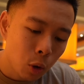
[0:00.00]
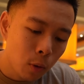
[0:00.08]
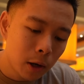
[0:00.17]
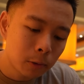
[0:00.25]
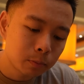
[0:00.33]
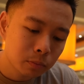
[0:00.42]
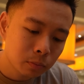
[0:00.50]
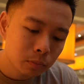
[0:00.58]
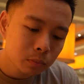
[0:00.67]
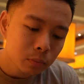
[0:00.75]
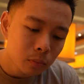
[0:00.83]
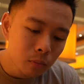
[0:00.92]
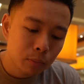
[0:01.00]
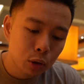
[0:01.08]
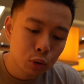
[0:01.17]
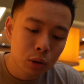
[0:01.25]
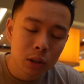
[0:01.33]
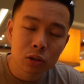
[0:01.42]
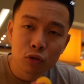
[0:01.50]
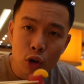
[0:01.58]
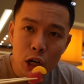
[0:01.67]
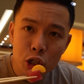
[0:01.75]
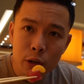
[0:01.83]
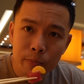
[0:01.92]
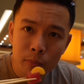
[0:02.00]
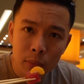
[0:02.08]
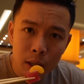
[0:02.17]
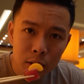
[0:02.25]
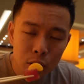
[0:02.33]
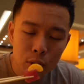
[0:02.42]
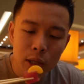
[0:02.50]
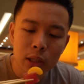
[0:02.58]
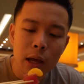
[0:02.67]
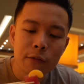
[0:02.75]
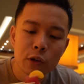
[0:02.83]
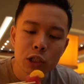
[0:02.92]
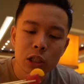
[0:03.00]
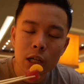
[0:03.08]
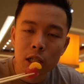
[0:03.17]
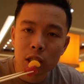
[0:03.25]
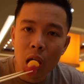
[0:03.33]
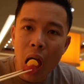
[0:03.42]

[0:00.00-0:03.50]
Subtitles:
Wow. Tuna is fresh. Don't get that fishy taste.